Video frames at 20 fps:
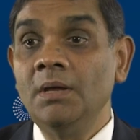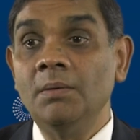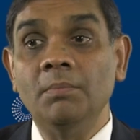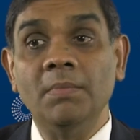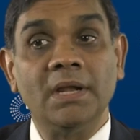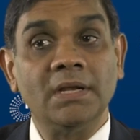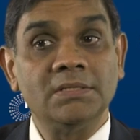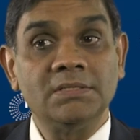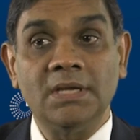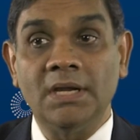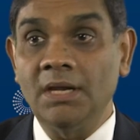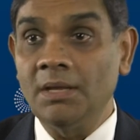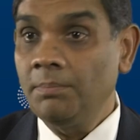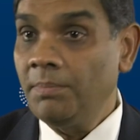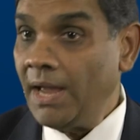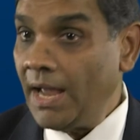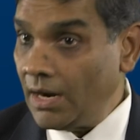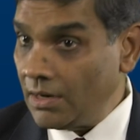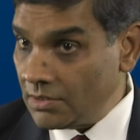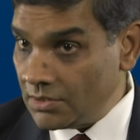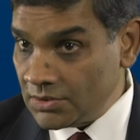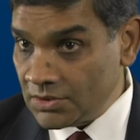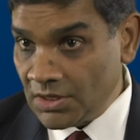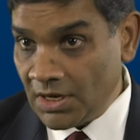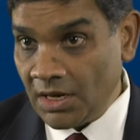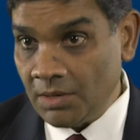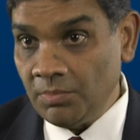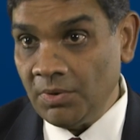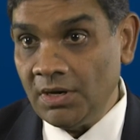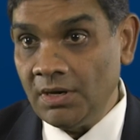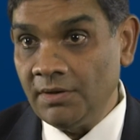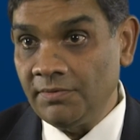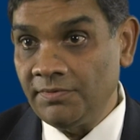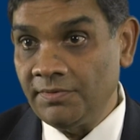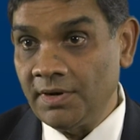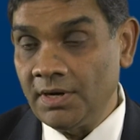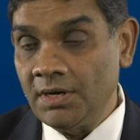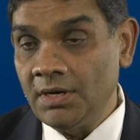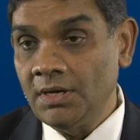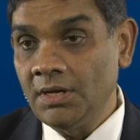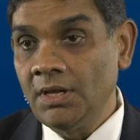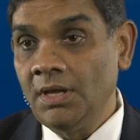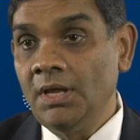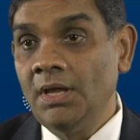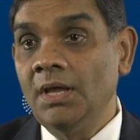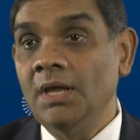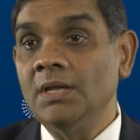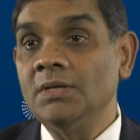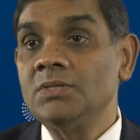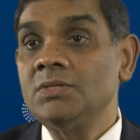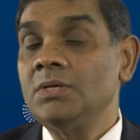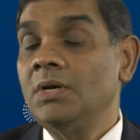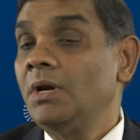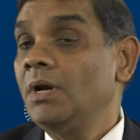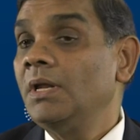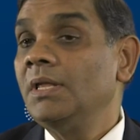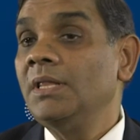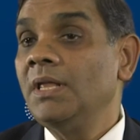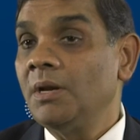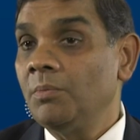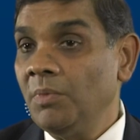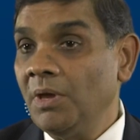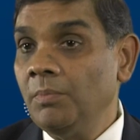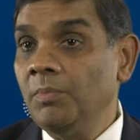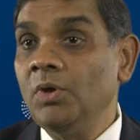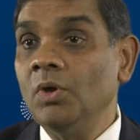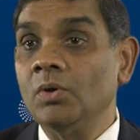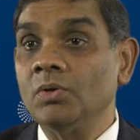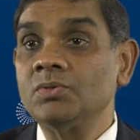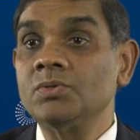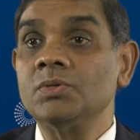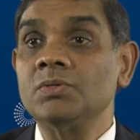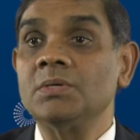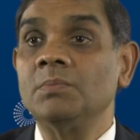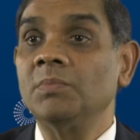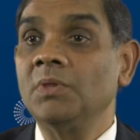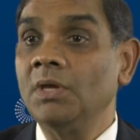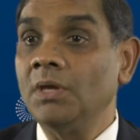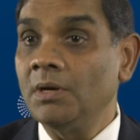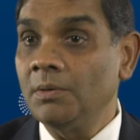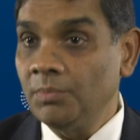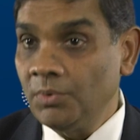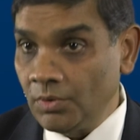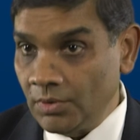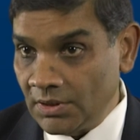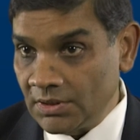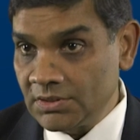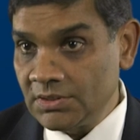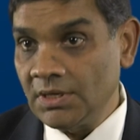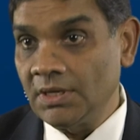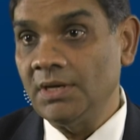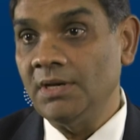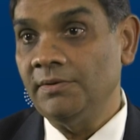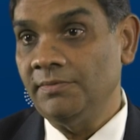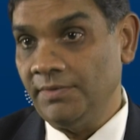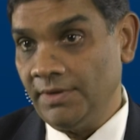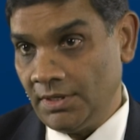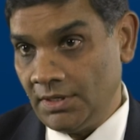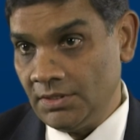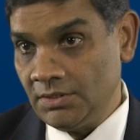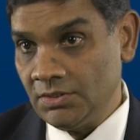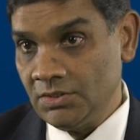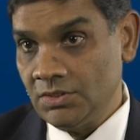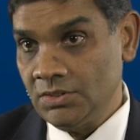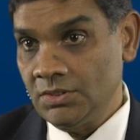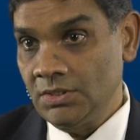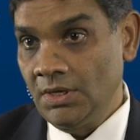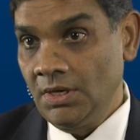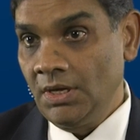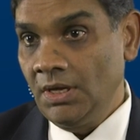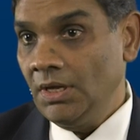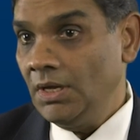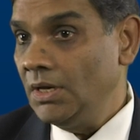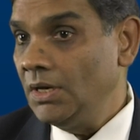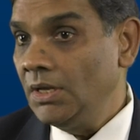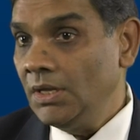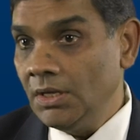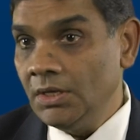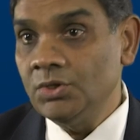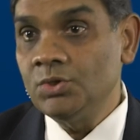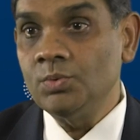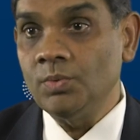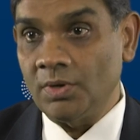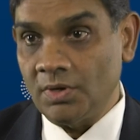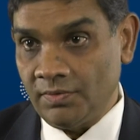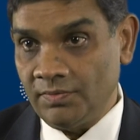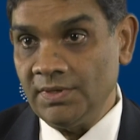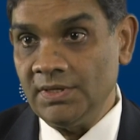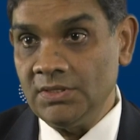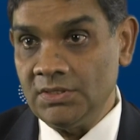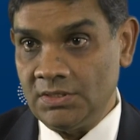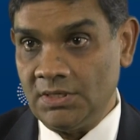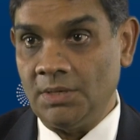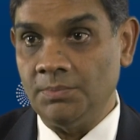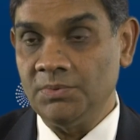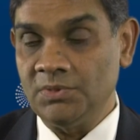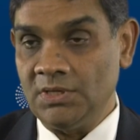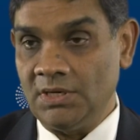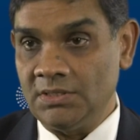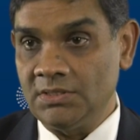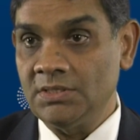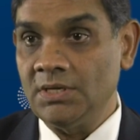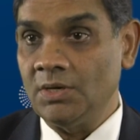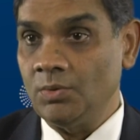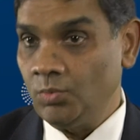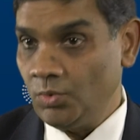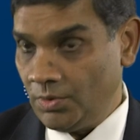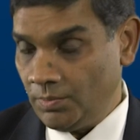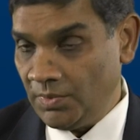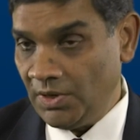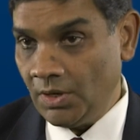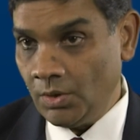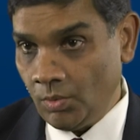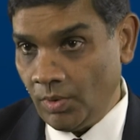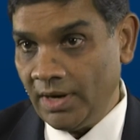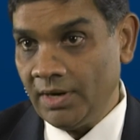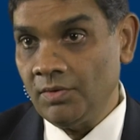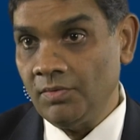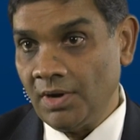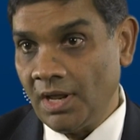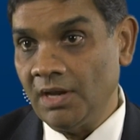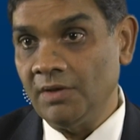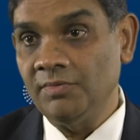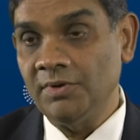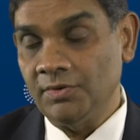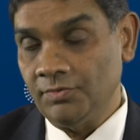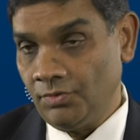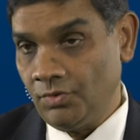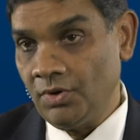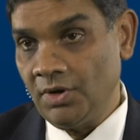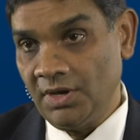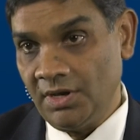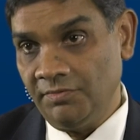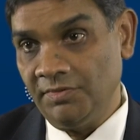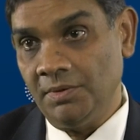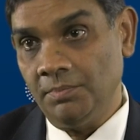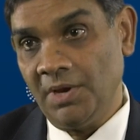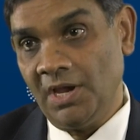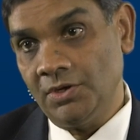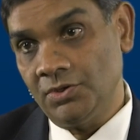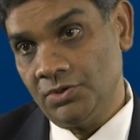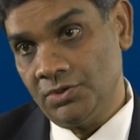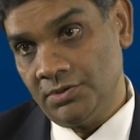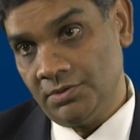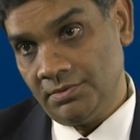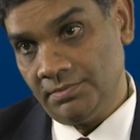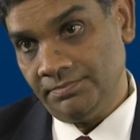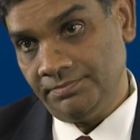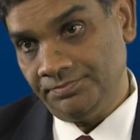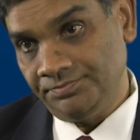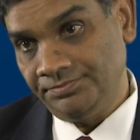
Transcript: metastatic patterns can be different, and certainly there may be also some therapeutic significance in each one of these subsets that would be quite relevant for a given patient.